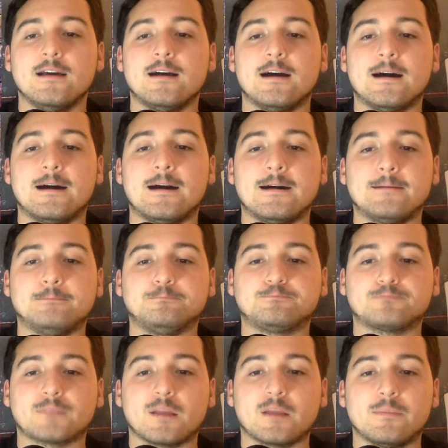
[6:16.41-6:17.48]

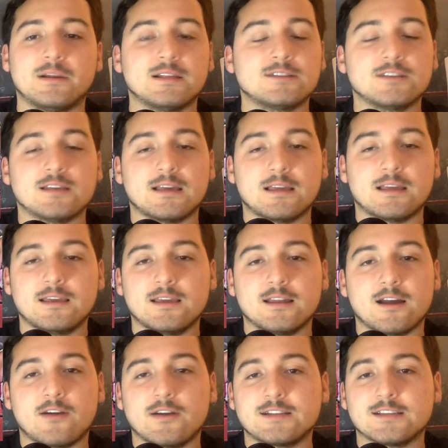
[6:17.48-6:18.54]
but it, you
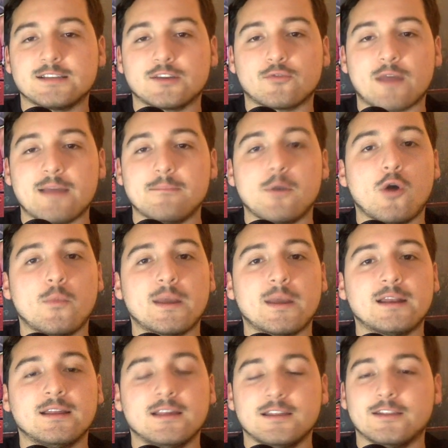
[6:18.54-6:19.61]
know, it's a great
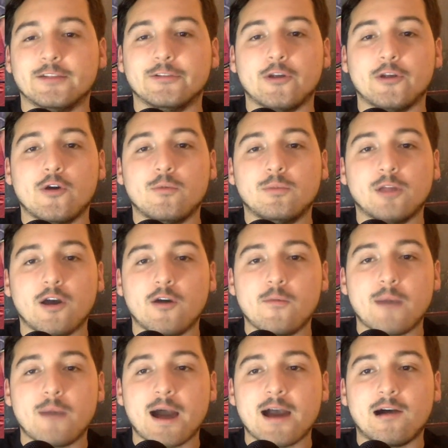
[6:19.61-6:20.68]
moment. The low blow
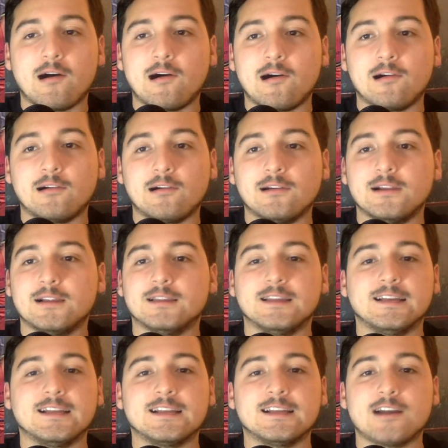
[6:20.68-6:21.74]
by Hall
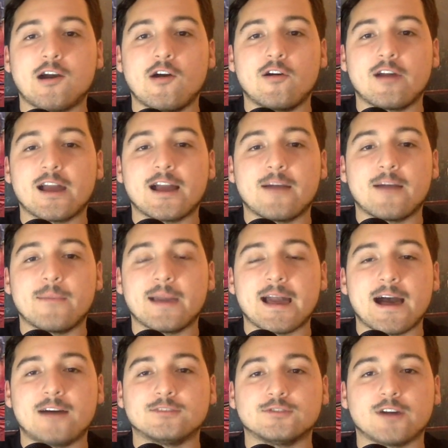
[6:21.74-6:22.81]
leading to Hogan coming
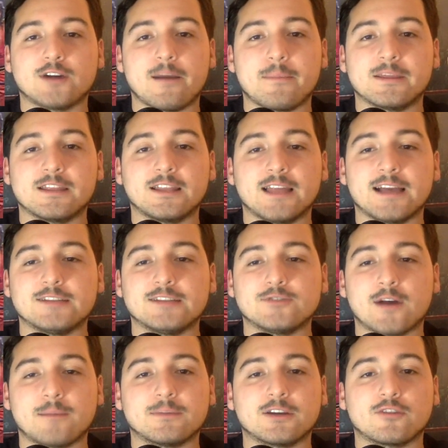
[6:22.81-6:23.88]
out and dropping the leg
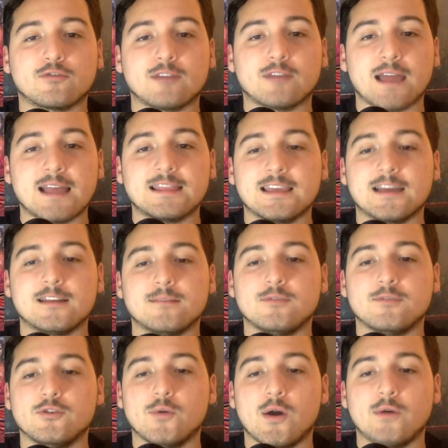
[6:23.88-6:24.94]
drop to create the
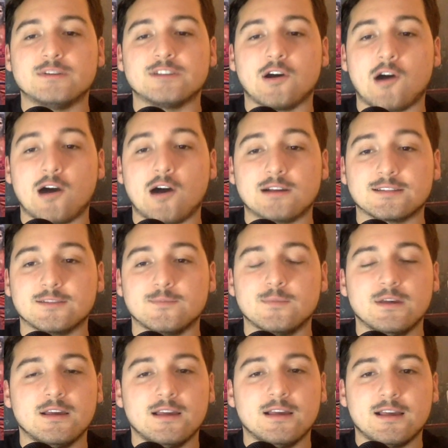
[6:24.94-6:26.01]
NWO is
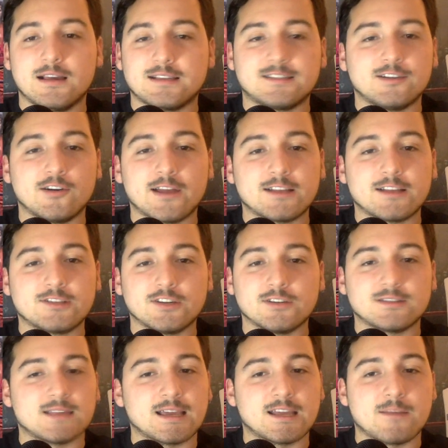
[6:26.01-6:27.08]
awesome. Still get
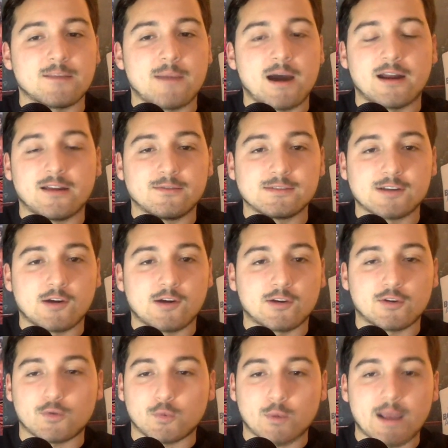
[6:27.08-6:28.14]
chills thinking about it. It was a
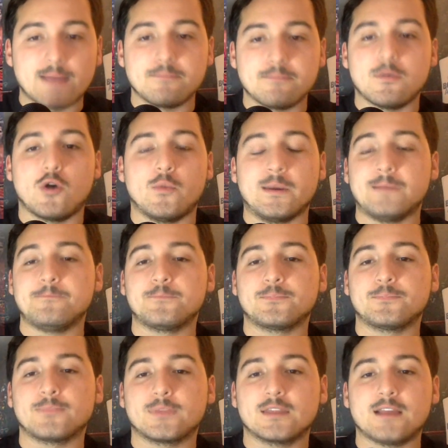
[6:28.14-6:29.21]
great moment.
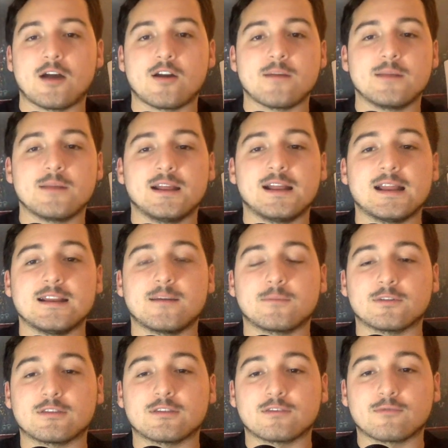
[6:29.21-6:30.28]
Now coming in at
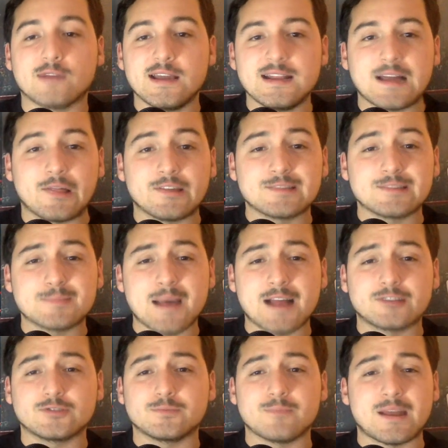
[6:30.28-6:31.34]
number three. Now this
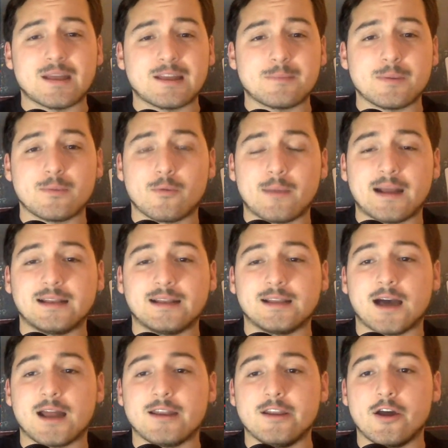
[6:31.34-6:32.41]
match, many people might
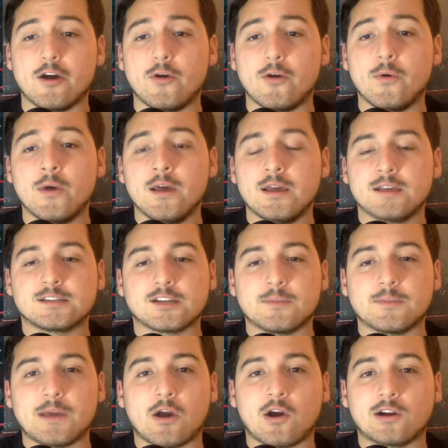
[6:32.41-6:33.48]
not know. It's
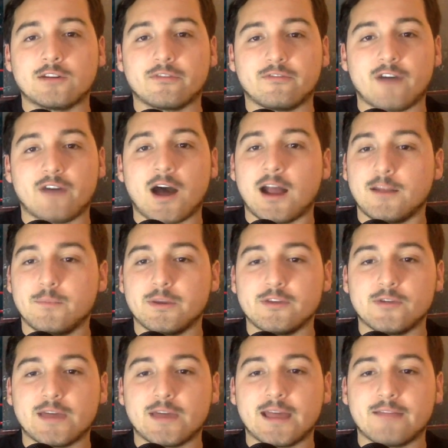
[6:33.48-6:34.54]
going to be hard to find, but
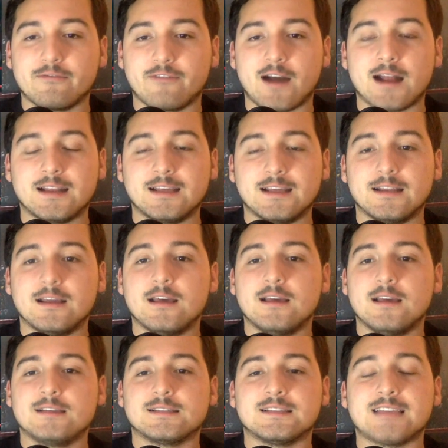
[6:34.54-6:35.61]
you can find it.
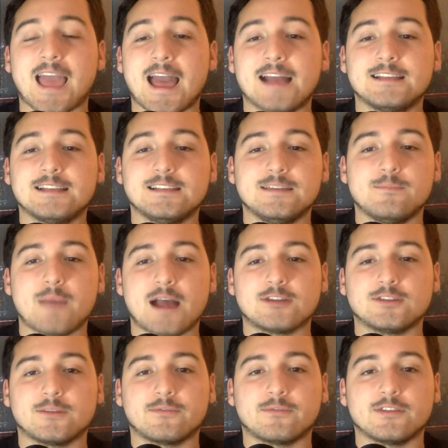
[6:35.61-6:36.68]
It's a tag team
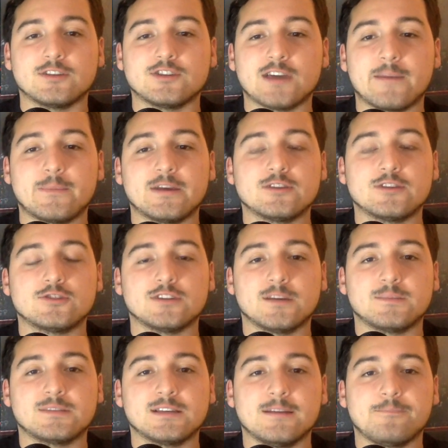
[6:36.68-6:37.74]
matchup for the
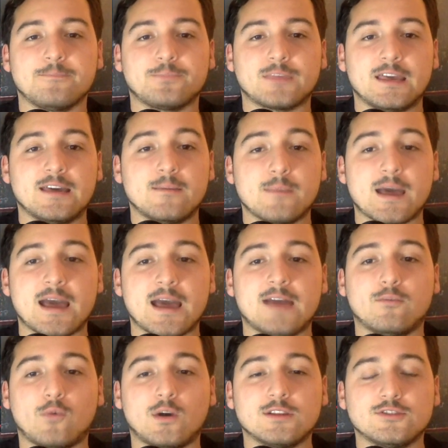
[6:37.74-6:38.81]
championships. Him
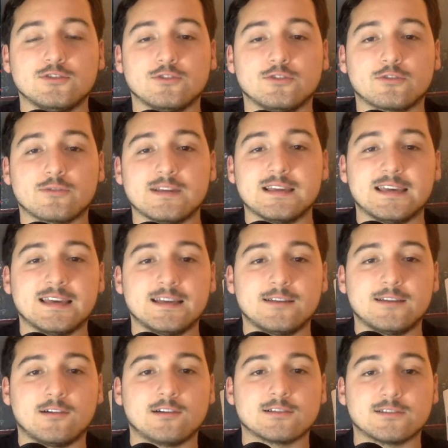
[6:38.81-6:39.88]
and 1-2-3
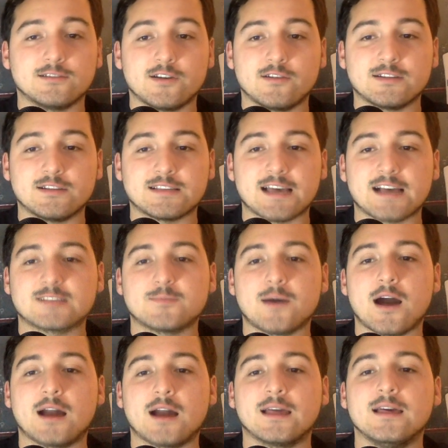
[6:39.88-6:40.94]
Kid, also known as
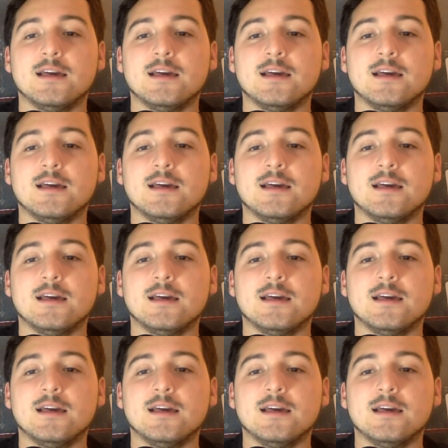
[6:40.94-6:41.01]
X-Pac,